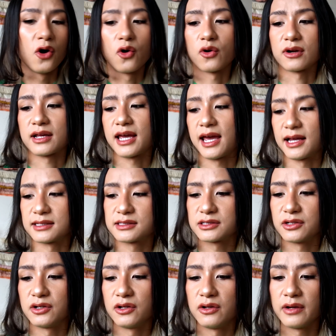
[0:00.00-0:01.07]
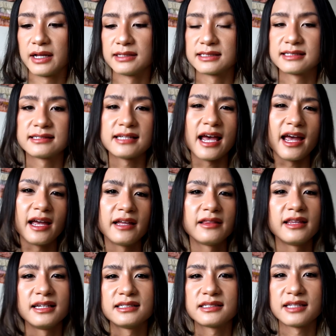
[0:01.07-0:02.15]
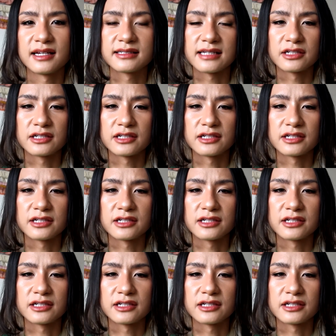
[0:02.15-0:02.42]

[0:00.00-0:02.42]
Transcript: or cancel and say these things